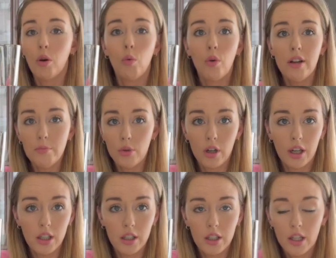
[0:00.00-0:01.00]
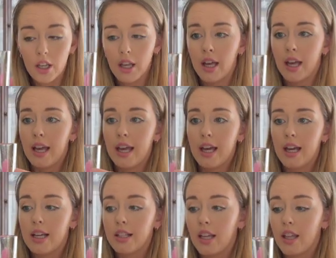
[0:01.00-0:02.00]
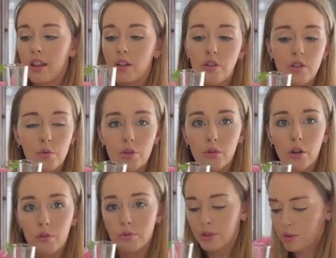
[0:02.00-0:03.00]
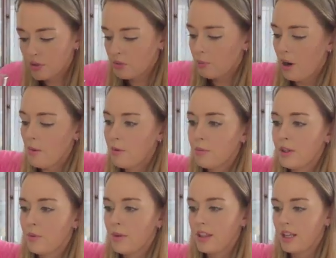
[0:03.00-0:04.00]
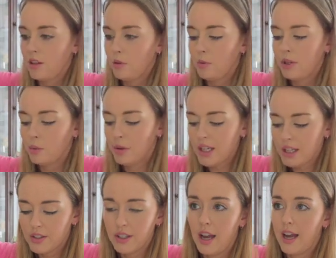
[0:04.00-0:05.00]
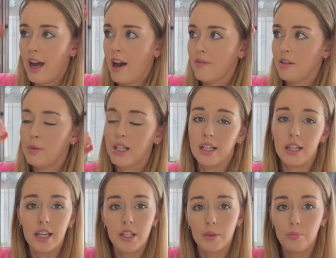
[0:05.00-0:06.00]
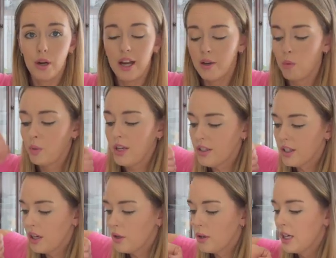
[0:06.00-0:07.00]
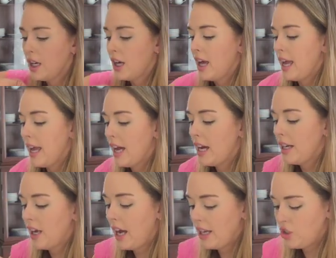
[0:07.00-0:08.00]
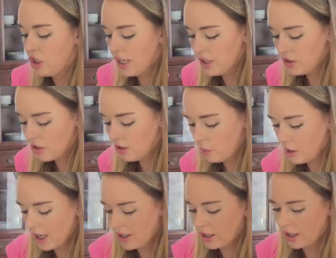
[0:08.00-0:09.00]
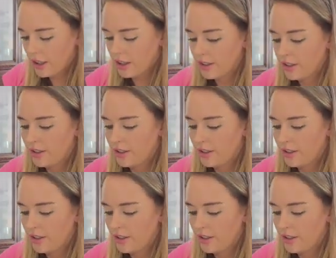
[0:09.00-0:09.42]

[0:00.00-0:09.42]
1 more, and those will grow roots probably within 3 weeks. I have them in a nice bright window, and I change the water